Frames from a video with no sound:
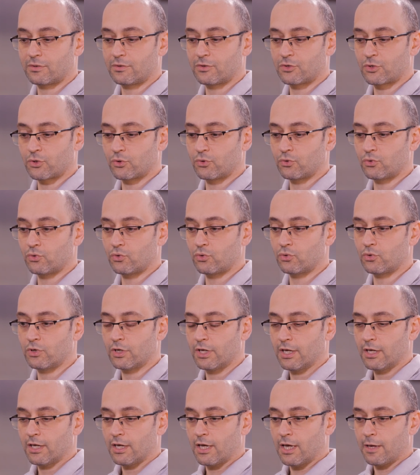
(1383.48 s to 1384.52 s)
to
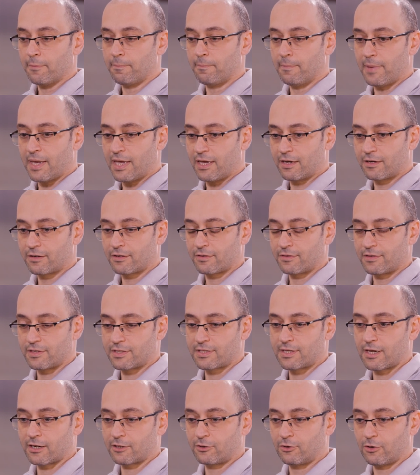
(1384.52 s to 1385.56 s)
make this
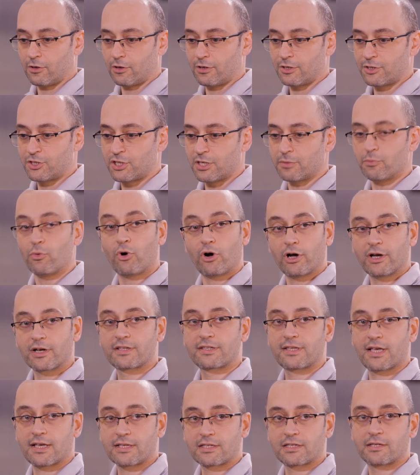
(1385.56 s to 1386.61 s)
technology more
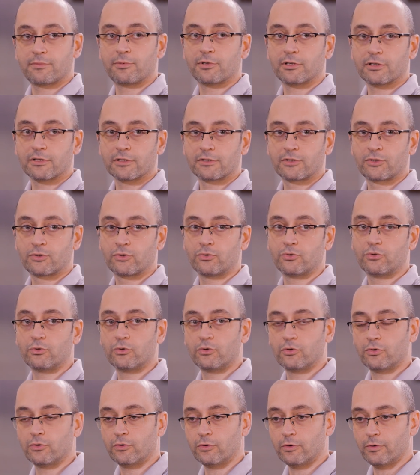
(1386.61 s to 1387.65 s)
accessible
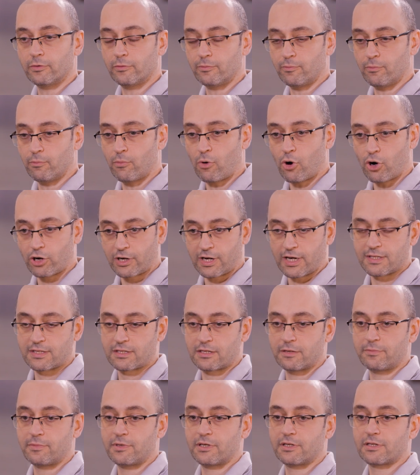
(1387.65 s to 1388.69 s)
to more
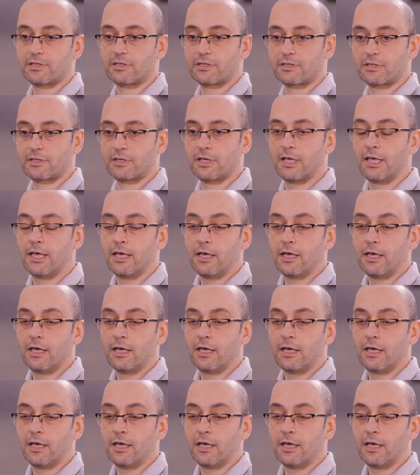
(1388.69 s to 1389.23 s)
customers.